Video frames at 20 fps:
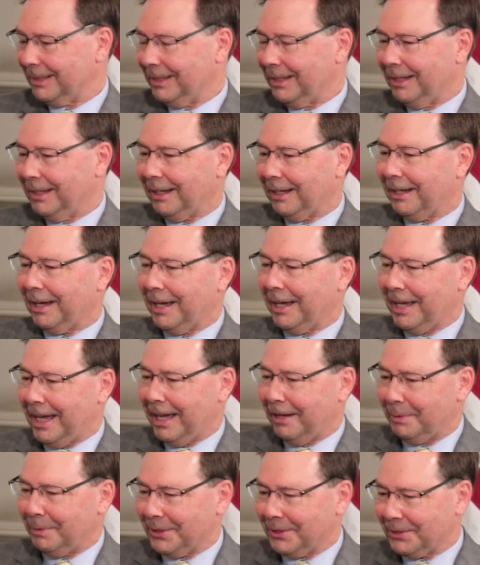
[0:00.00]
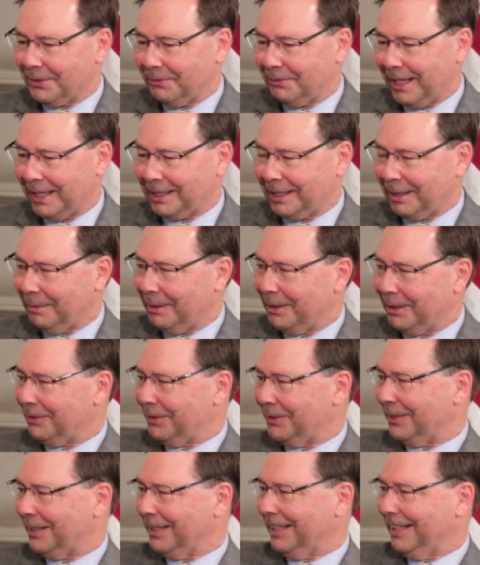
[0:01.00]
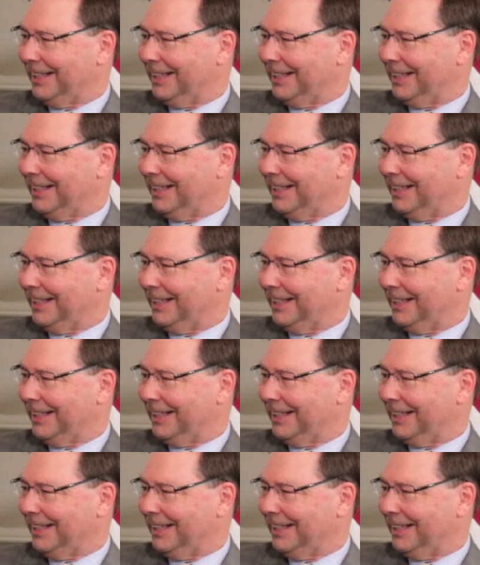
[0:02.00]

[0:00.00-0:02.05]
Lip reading: I have, because in fact I'm interviewed in it.